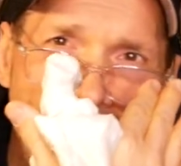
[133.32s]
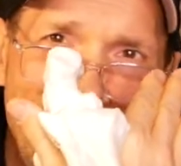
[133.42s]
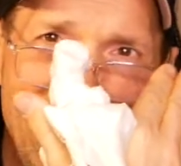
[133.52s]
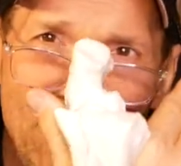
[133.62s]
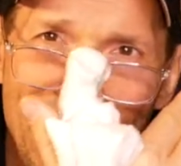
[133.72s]

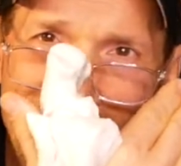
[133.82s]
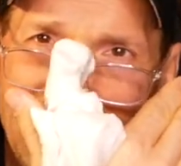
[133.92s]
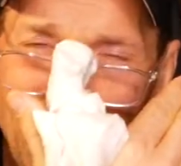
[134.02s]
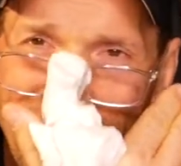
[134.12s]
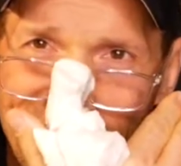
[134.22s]
And so that
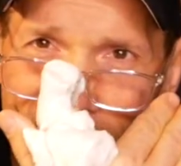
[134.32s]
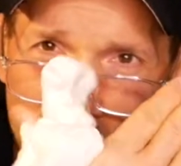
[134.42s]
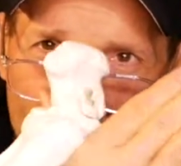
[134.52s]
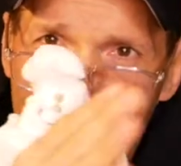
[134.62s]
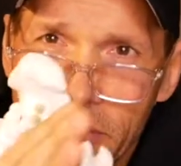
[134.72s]
space sits
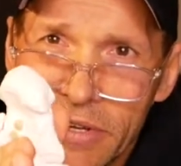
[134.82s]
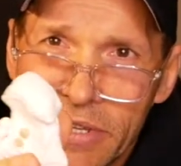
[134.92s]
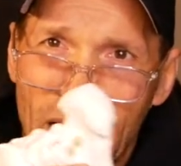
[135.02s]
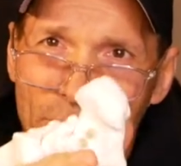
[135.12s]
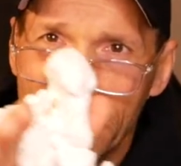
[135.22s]
right over
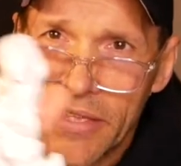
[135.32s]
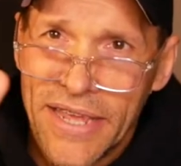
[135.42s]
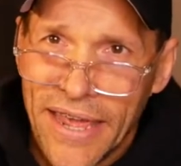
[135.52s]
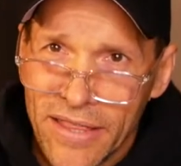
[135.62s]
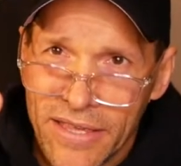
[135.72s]
top of the
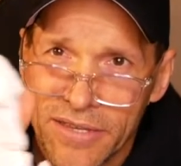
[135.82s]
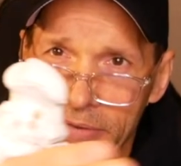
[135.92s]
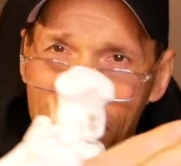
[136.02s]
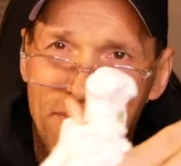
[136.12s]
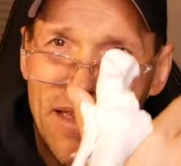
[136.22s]
talus,
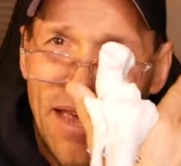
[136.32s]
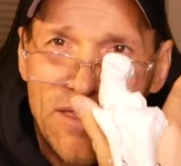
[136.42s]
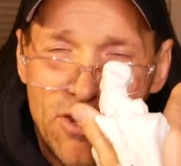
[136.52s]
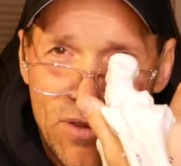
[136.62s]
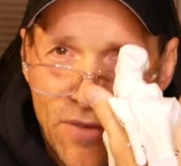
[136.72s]
and
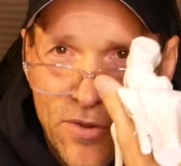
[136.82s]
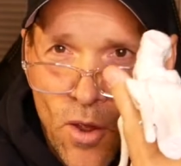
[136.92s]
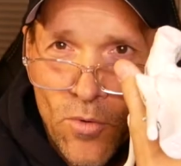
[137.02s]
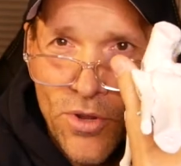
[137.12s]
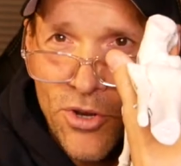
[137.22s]
then you have
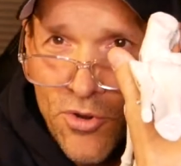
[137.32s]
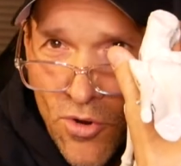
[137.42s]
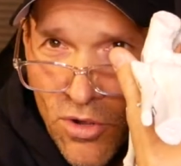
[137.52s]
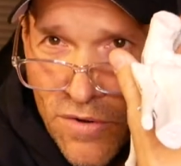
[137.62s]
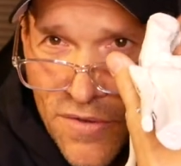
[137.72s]
total
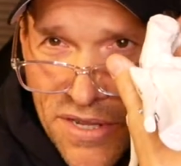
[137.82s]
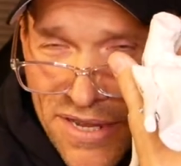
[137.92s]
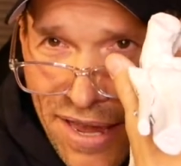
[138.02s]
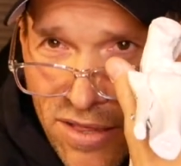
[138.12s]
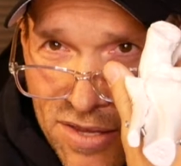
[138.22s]
control over the
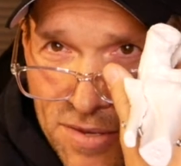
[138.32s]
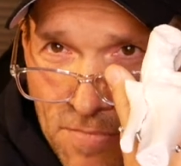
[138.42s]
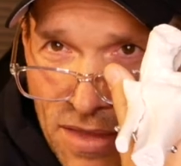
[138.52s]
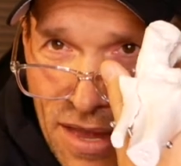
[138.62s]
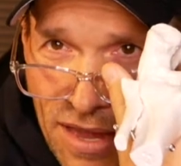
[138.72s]
talus,
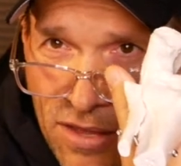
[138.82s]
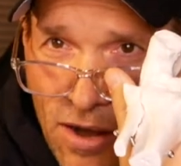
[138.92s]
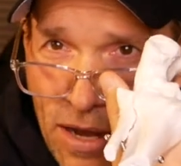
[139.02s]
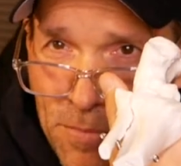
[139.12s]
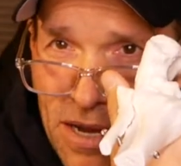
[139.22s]
and there
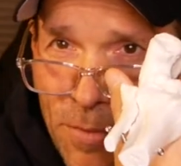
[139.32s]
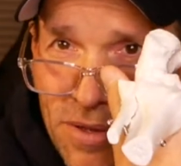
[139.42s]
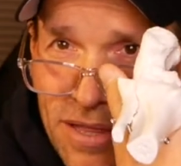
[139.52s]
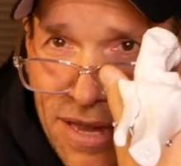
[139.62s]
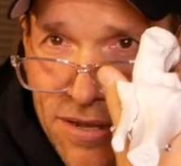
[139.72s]
I can
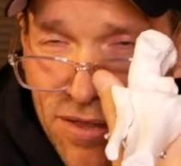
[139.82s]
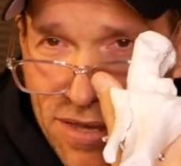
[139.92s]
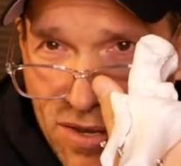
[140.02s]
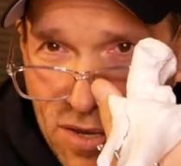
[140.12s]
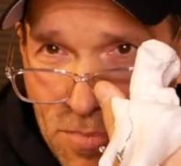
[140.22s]
manipulate
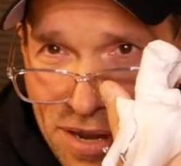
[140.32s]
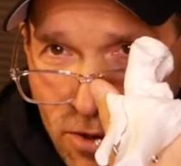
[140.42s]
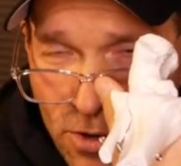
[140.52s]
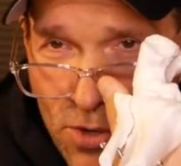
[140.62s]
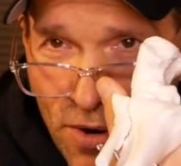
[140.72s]
the
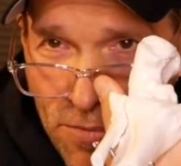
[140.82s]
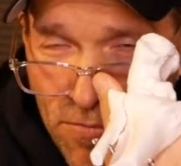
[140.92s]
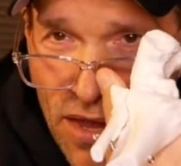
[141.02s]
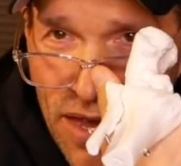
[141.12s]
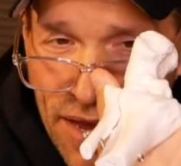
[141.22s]
subtalar joint
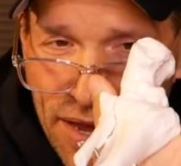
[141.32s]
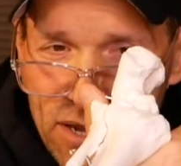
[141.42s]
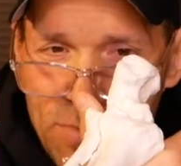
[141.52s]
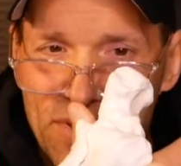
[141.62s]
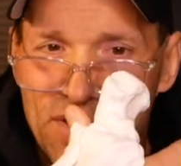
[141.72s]
in
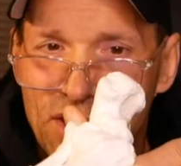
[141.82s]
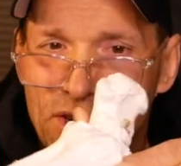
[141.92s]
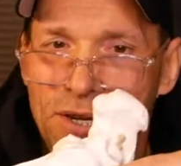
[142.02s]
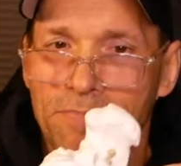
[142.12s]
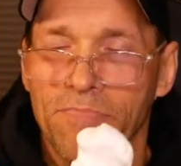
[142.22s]
its
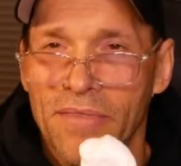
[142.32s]
position.